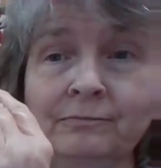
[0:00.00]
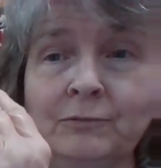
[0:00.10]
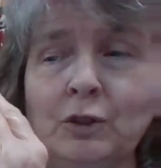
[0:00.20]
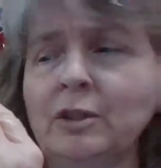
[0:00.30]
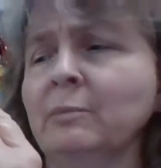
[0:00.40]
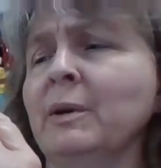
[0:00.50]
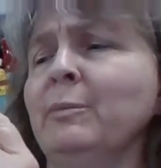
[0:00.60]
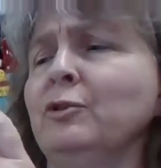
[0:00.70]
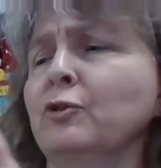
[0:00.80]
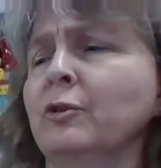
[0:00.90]
Do you think
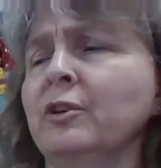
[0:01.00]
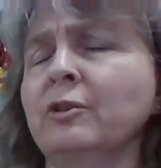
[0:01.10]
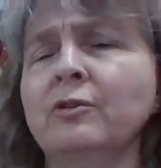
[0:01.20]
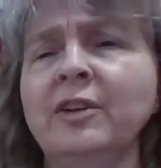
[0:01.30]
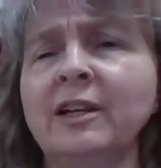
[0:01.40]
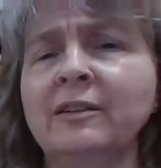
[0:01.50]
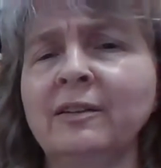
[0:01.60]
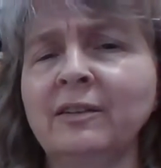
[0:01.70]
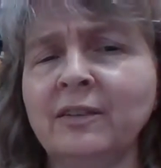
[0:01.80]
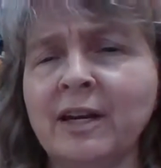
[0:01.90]
maybe George understands
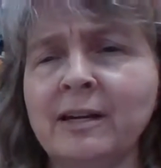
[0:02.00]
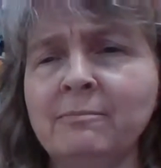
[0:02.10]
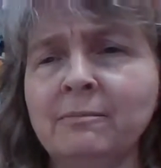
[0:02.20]
this time?